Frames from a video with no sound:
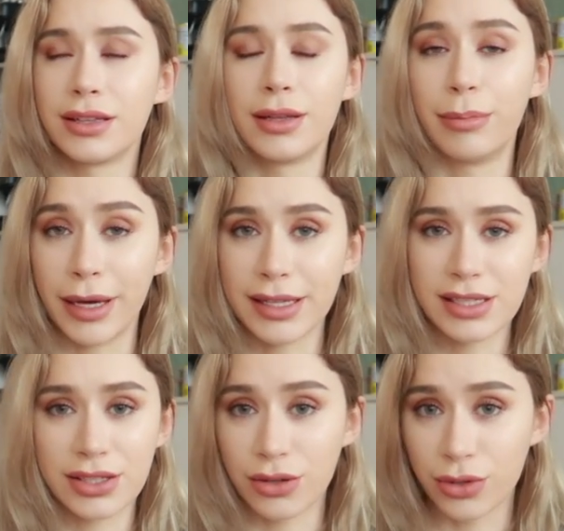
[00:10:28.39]
the
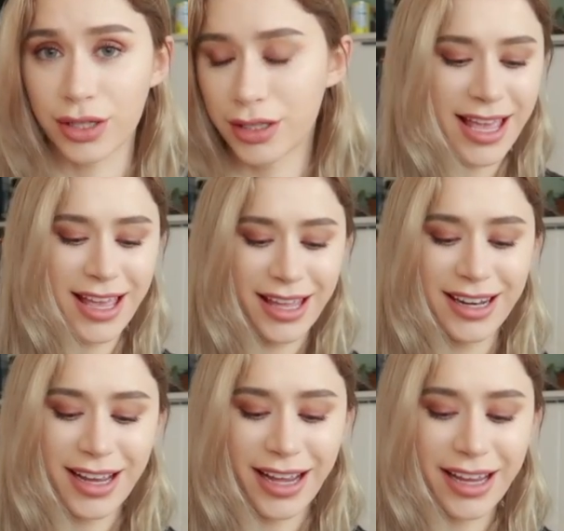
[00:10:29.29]
best, so good.
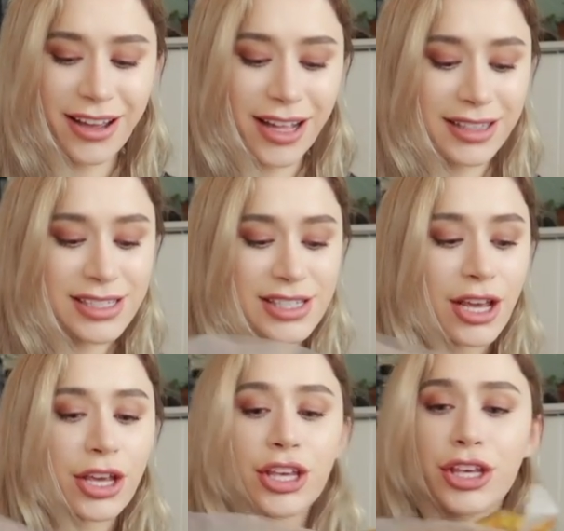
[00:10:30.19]
And I got this
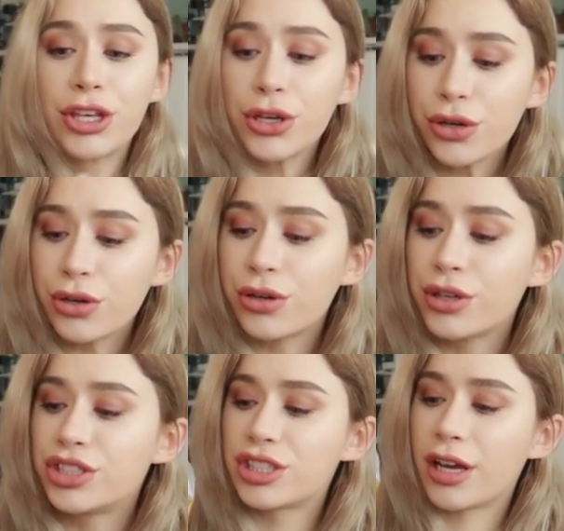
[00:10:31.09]

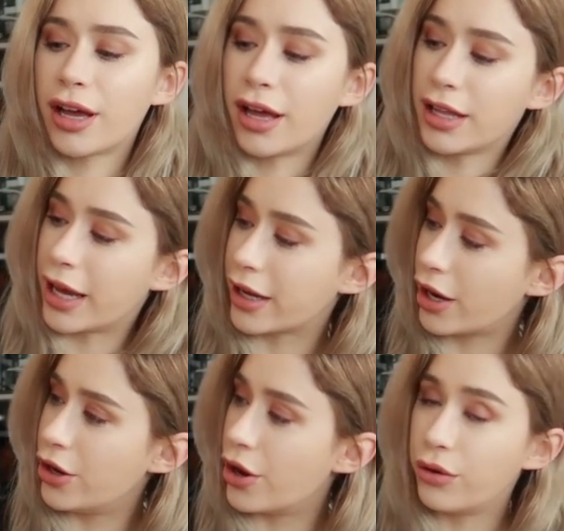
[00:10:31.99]
huge,
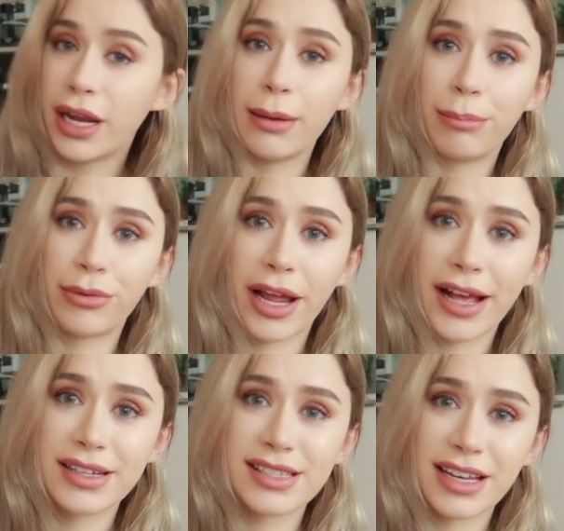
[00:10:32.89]
like no-name
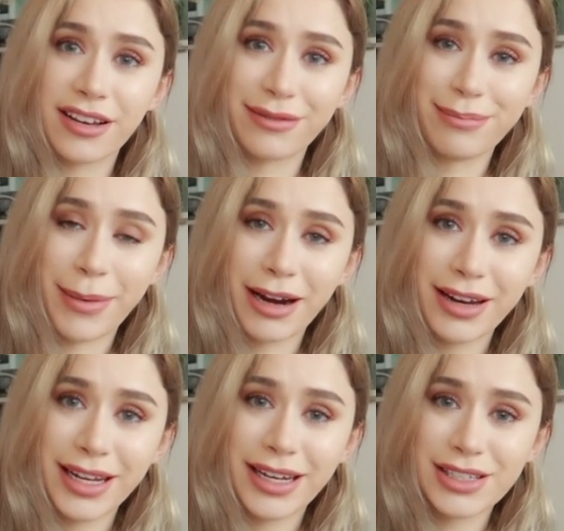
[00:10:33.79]
brand of
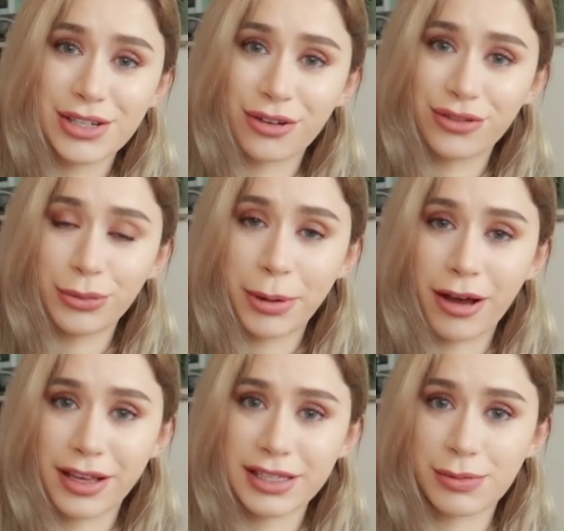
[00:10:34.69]
marinated tofu
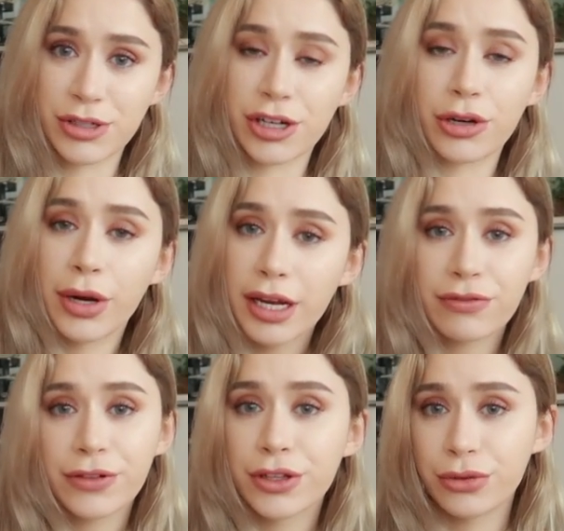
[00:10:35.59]
pockets, which are
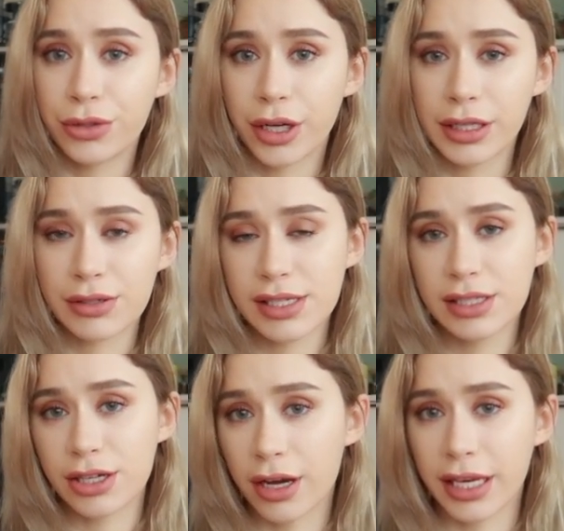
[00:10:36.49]
great for the udon that I was
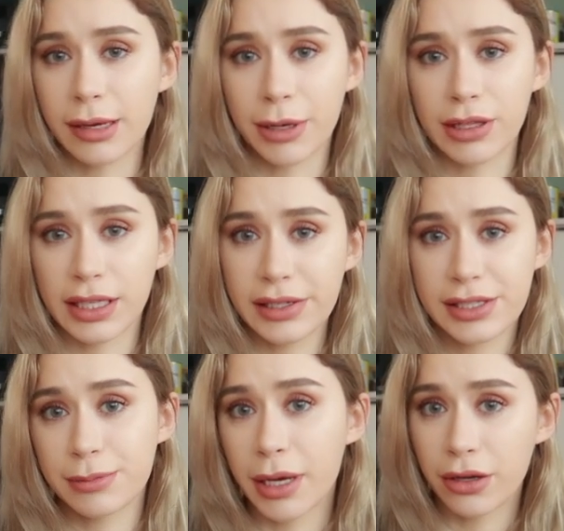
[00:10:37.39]
talking about, the
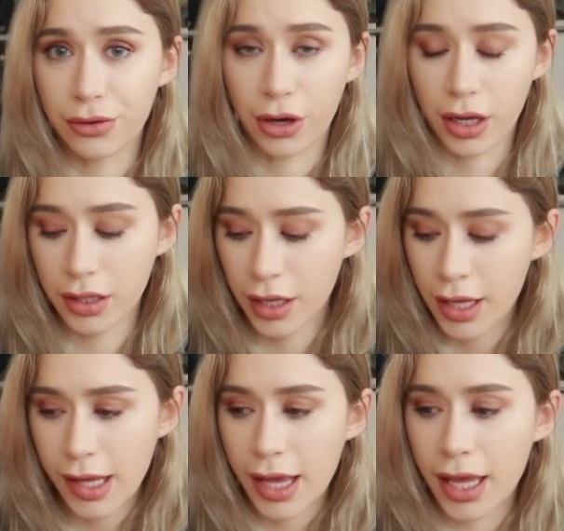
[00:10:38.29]
kitsume udon,
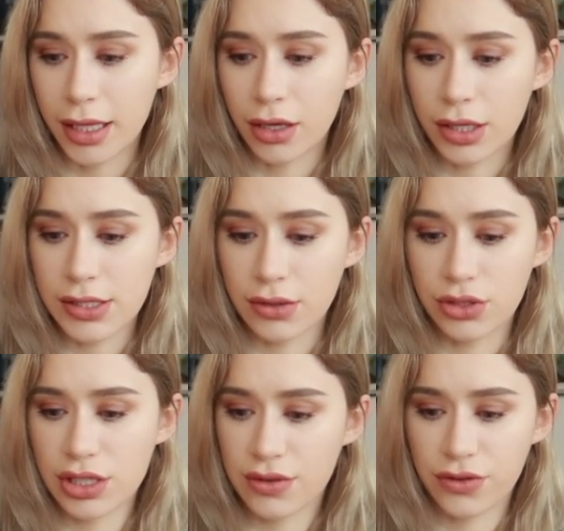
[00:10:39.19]
and then also
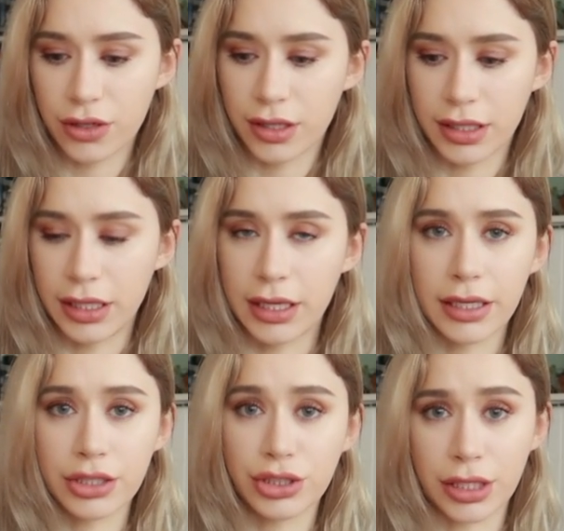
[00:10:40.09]
just for
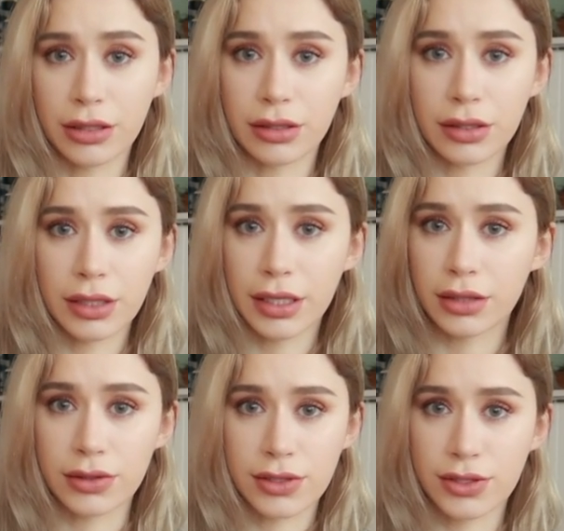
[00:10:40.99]
eating in general.
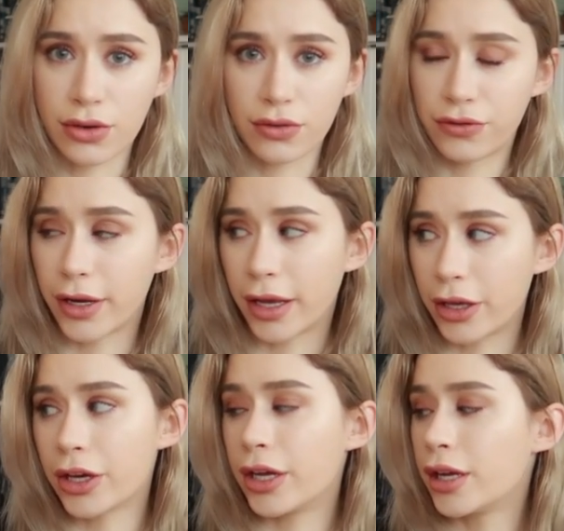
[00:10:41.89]
Like, they're so
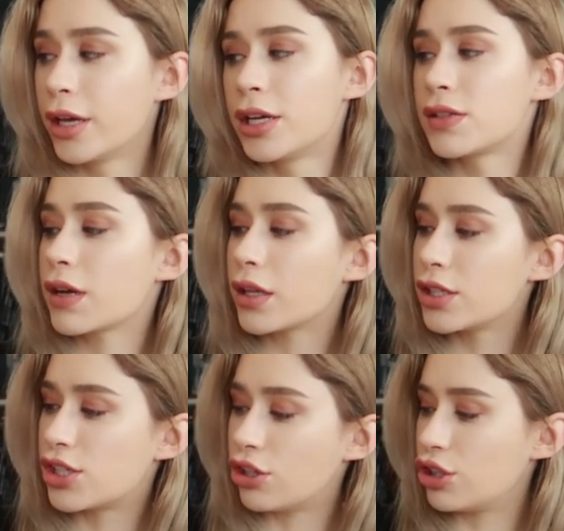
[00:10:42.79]
freaking good. So I got
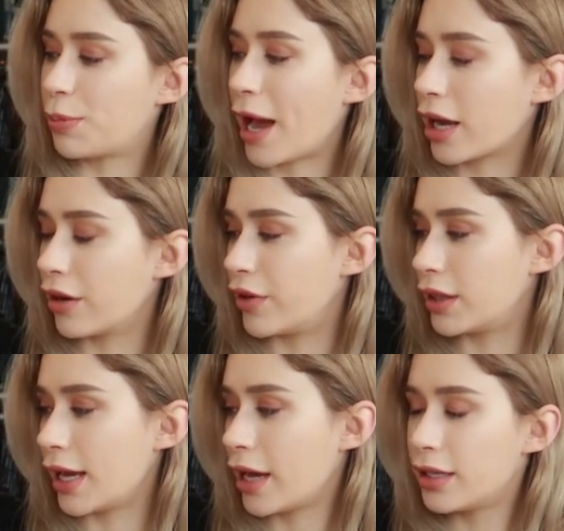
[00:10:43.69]
this huge pack of
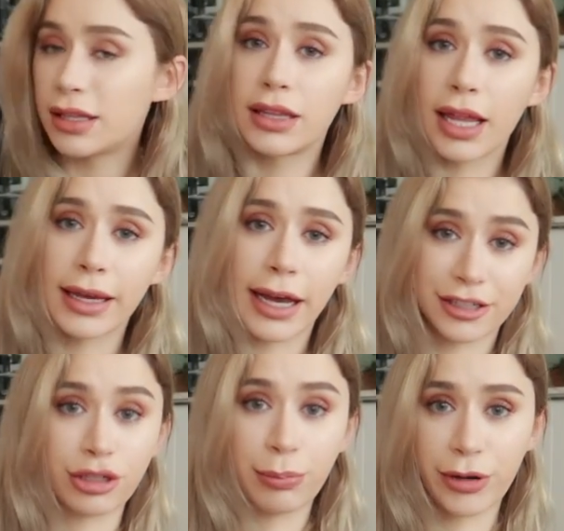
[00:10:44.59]
it. They had like
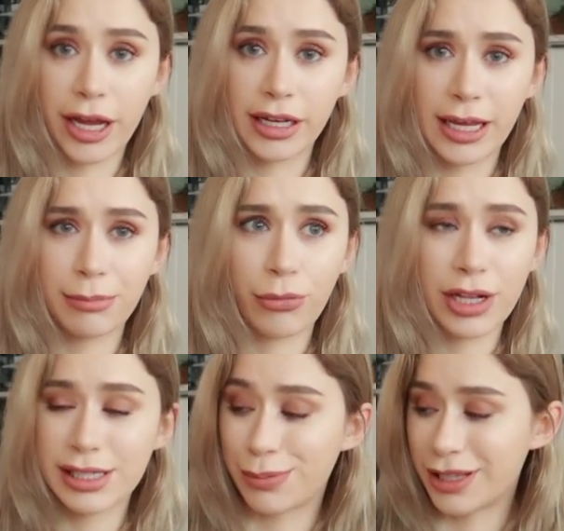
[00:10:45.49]
actual brand name
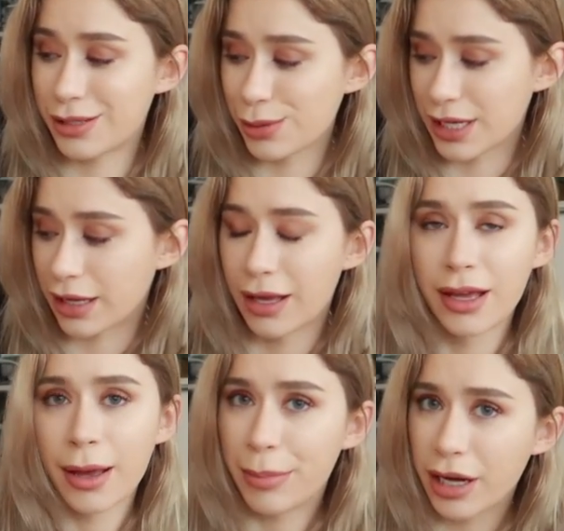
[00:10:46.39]
ones, but this was like
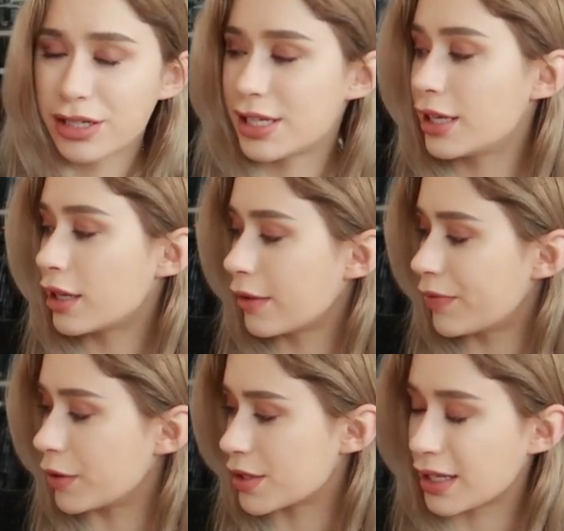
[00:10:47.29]
better
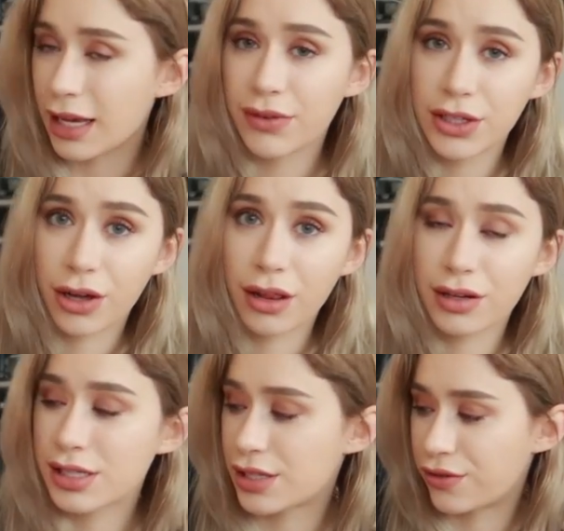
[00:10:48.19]
deal. It was
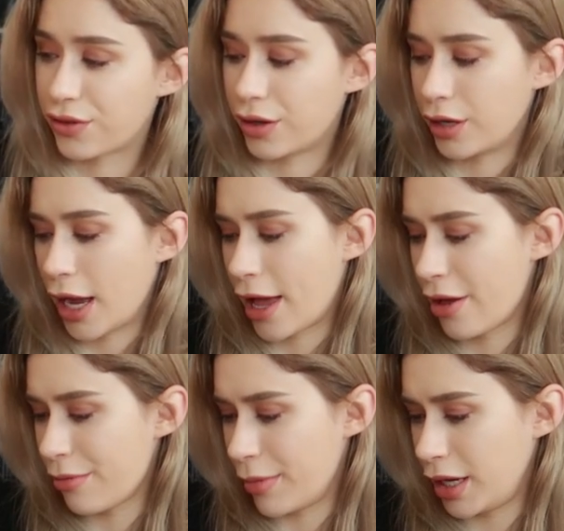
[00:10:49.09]
$11 for,
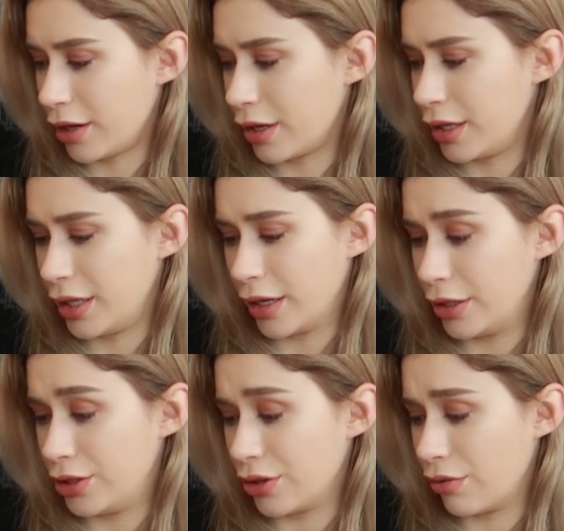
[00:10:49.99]
how many are in here?
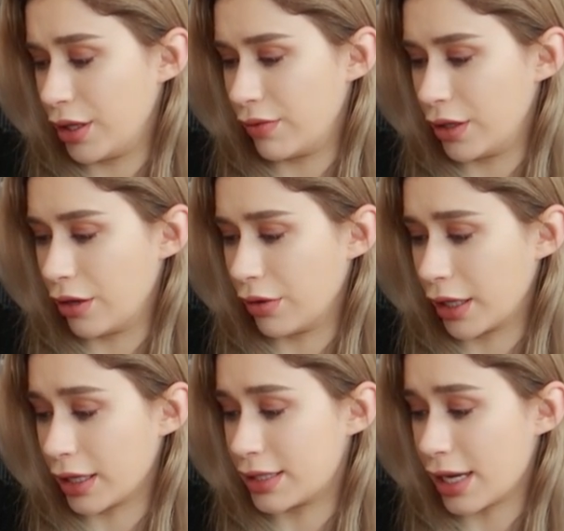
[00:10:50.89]
I don't even know,
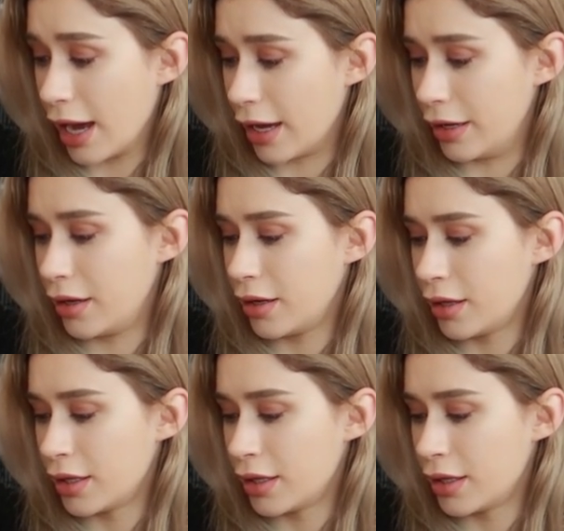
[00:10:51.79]
like a ton.